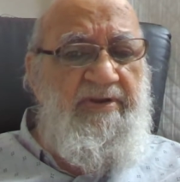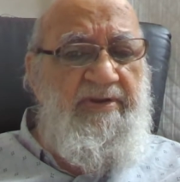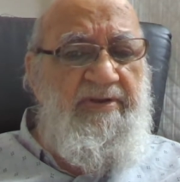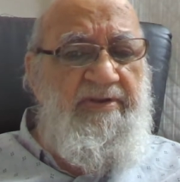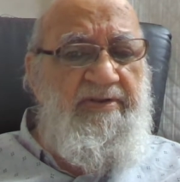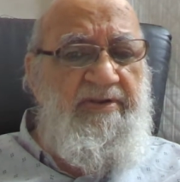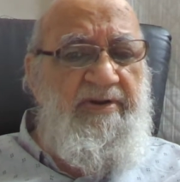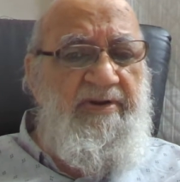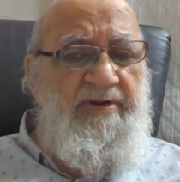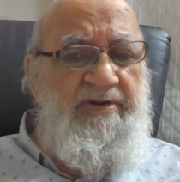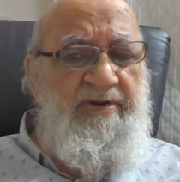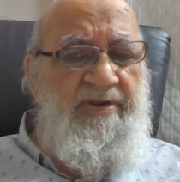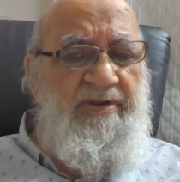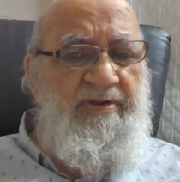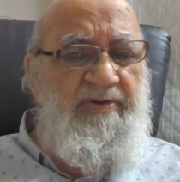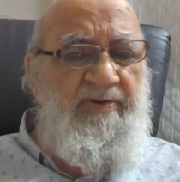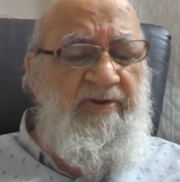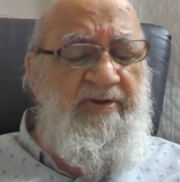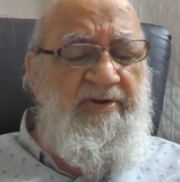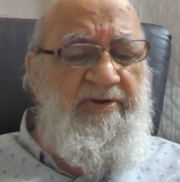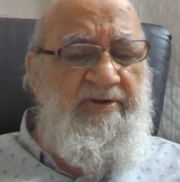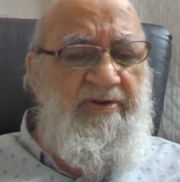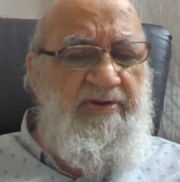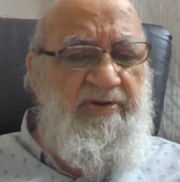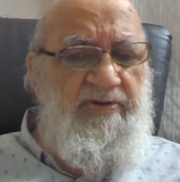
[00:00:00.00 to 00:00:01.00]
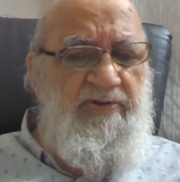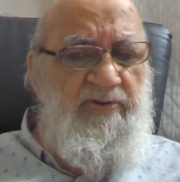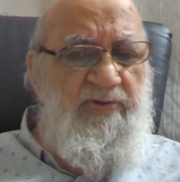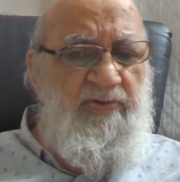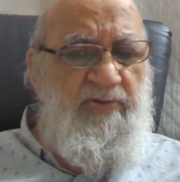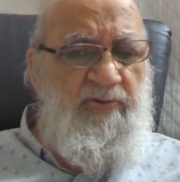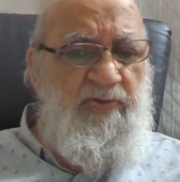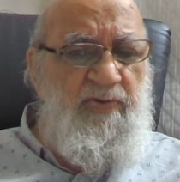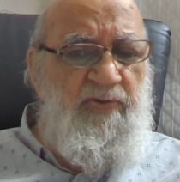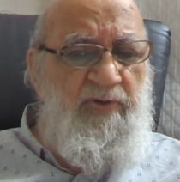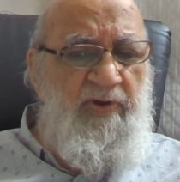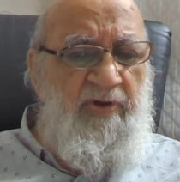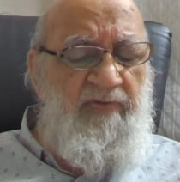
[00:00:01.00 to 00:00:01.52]
that he wanted to
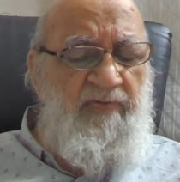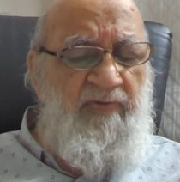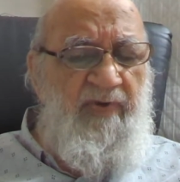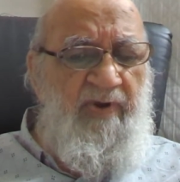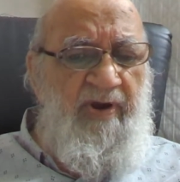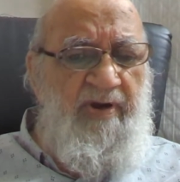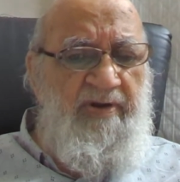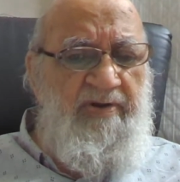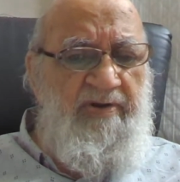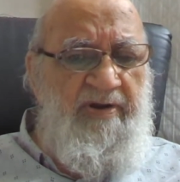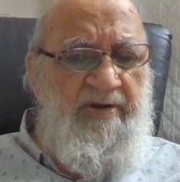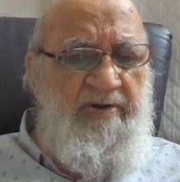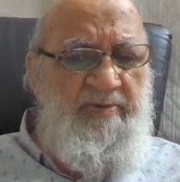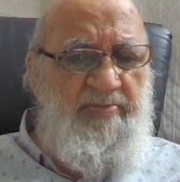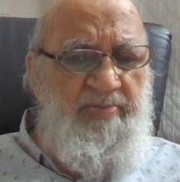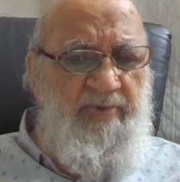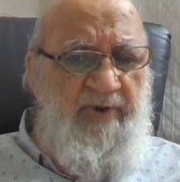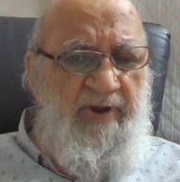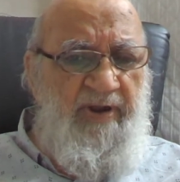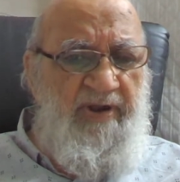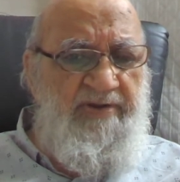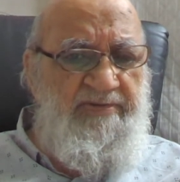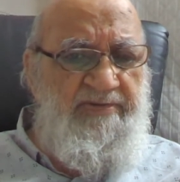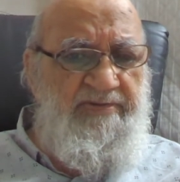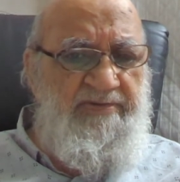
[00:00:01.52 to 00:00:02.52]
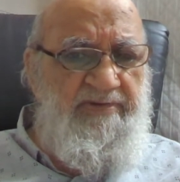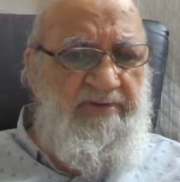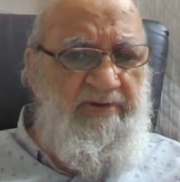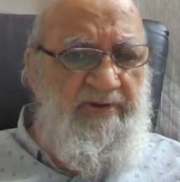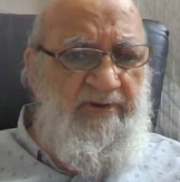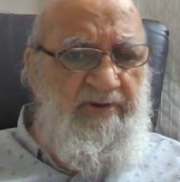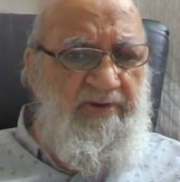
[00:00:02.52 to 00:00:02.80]
give award and prize